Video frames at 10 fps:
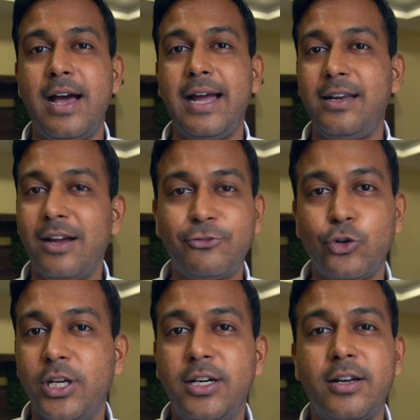I'd love
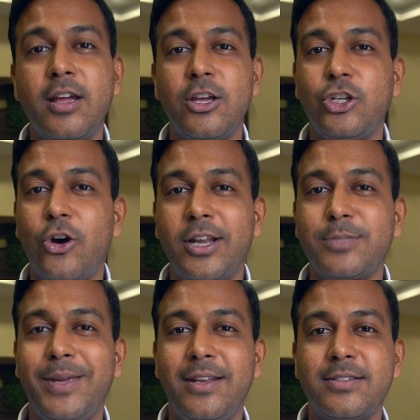to hear your
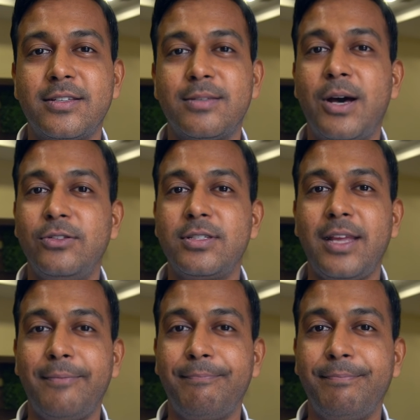experiences about the
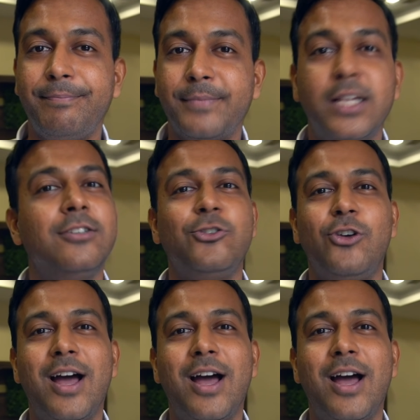same. Good